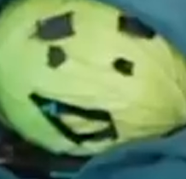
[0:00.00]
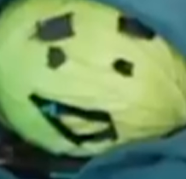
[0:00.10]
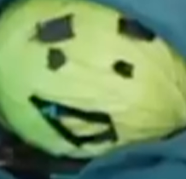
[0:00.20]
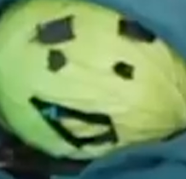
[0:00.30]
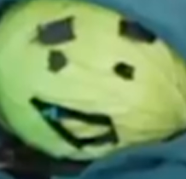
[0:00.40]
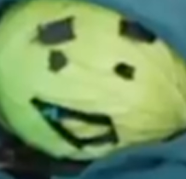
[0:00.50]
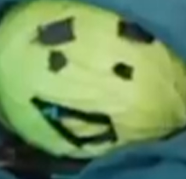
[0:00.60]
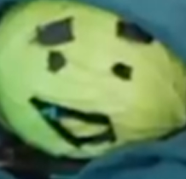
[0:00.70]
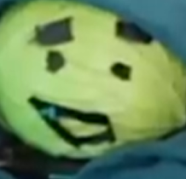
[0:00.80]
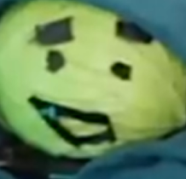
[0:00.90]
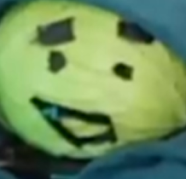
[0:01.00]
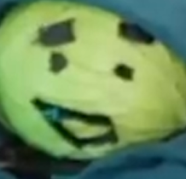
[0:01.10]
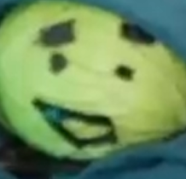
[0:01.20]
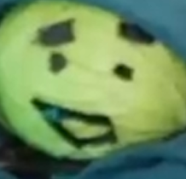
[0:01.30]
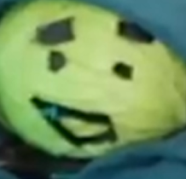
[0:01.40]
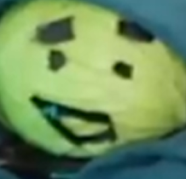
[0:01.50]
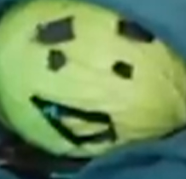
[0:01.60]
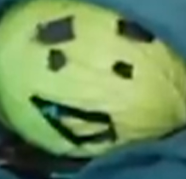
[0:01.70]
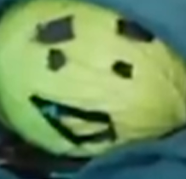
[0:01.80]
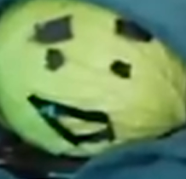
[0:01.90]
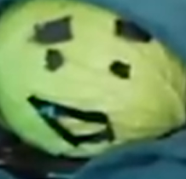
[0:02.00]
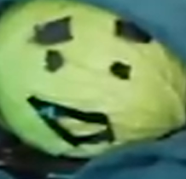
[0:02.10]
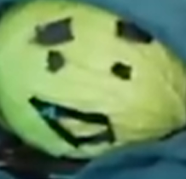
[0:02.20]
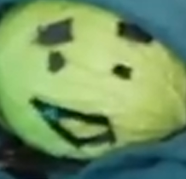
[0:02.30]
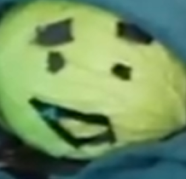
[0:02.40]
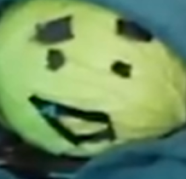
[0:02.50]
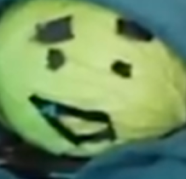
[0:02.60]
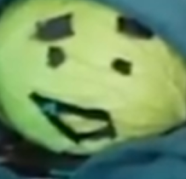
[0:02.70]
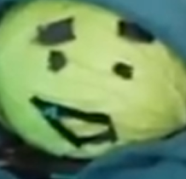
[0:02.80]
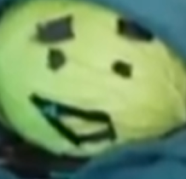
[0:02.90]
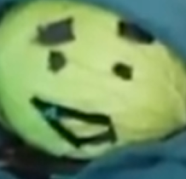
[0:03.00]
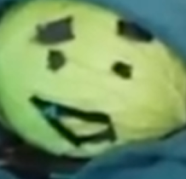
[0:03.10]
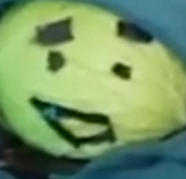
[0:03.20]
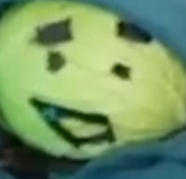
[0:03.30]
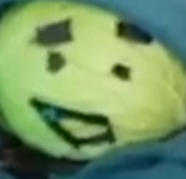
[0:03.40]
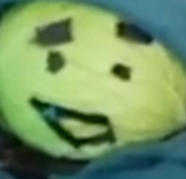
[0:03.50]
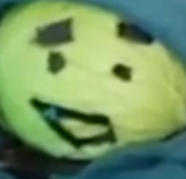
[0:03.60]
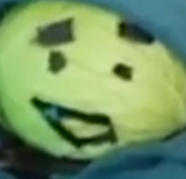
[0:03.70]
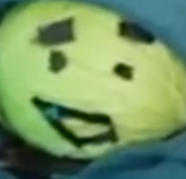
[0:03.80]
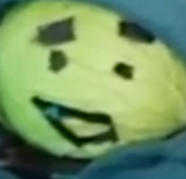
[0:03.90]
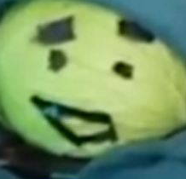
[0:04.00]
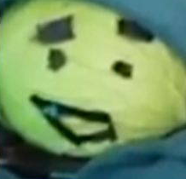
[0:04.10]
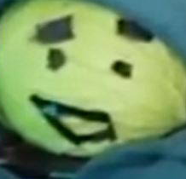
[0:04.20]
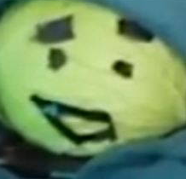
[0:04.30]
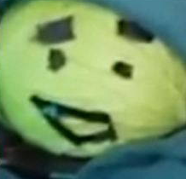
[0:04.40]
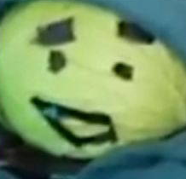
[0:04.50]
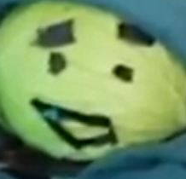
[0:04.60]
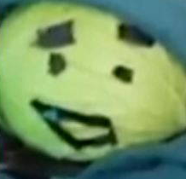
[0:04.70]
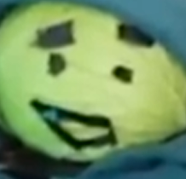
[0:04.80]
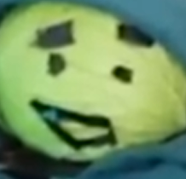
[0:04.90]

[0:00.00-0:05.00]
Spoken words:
This person isn't speaking.